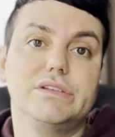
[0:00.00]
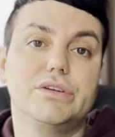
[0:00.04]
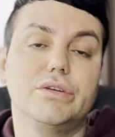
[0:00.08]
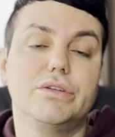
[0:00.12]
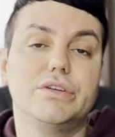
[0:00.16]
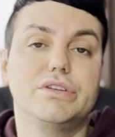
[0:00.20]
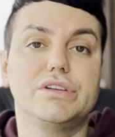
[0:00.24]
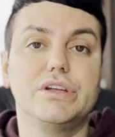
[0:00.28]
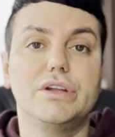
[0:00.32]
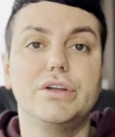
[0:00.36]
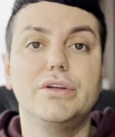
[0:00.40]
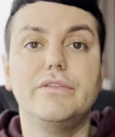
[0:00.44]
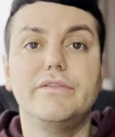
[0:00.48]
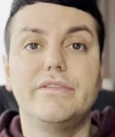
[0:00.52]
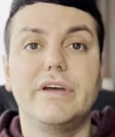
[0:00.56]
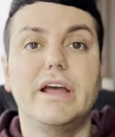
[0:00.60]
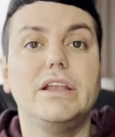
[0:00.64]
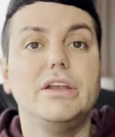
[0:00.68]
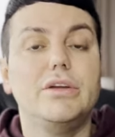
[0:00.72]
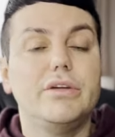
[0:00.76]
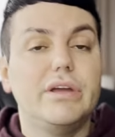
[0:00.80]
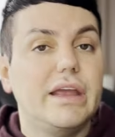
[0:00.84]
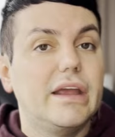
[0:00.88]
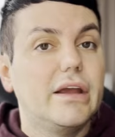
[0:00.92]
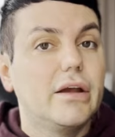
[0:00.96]
So there's a new
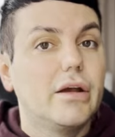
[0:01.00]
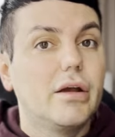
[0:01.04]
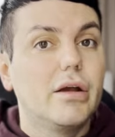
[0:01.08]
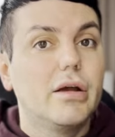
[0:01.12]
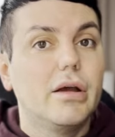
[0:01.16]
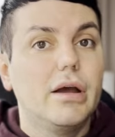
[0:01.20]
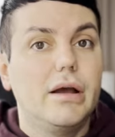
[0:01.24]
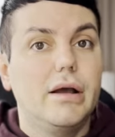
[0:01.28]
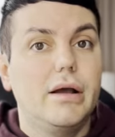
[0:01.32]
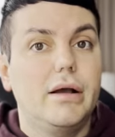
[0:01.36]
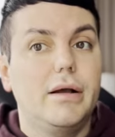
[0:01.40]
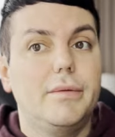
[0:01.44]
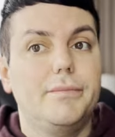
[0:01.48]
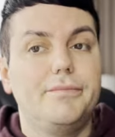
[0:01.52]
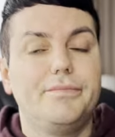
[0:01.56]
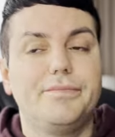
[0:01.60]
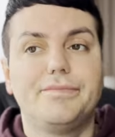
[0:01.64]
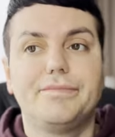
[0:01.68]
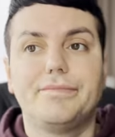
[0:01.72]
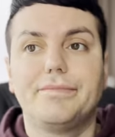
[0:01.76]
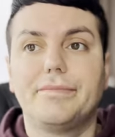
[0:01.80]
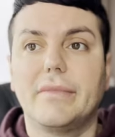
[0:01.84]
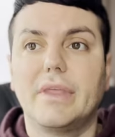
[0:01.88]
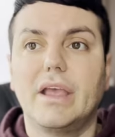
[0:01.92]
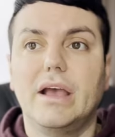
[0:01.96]
venue here,
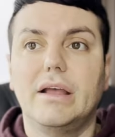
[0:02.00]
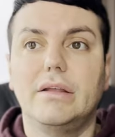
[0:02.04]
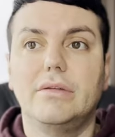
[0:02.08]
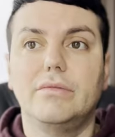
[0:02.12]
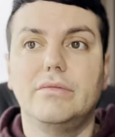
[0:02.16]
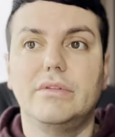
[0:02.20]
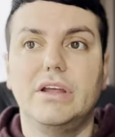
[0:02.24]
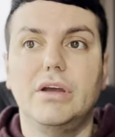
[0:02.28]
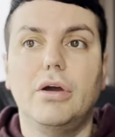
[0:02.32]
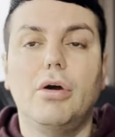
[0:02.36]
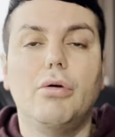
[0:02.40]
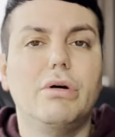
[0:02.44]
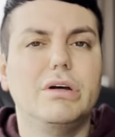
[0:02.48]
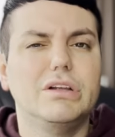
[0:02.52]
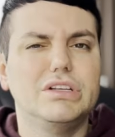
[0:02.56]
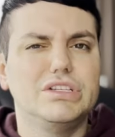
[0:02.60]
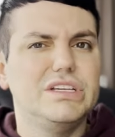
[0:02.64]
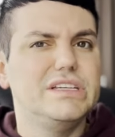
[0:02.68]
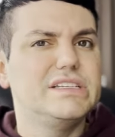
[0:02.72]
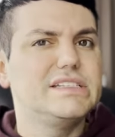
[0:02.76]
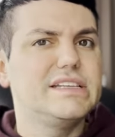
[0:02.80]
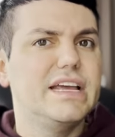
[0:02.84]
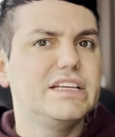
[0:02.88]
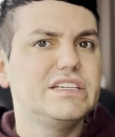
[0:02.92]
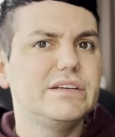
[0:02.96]
the
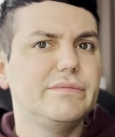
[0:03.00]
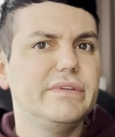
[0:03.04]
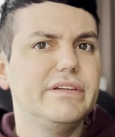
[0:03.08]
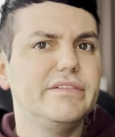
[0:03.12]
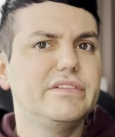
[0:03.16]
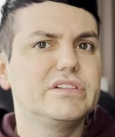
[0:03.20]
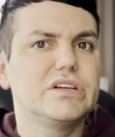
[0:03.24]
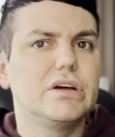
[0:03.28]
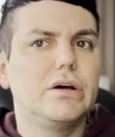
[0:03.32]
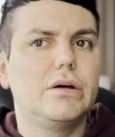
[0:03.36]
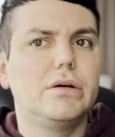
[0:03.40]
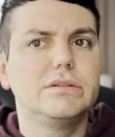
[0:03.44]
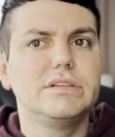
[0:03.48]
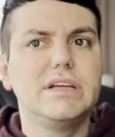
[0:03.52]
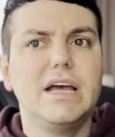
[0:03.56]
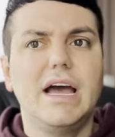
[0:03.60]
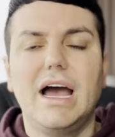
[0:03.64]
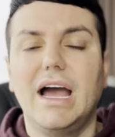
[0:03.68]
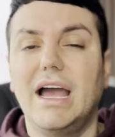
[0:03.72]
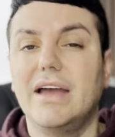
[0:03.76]
OLG stage, I believe it's called.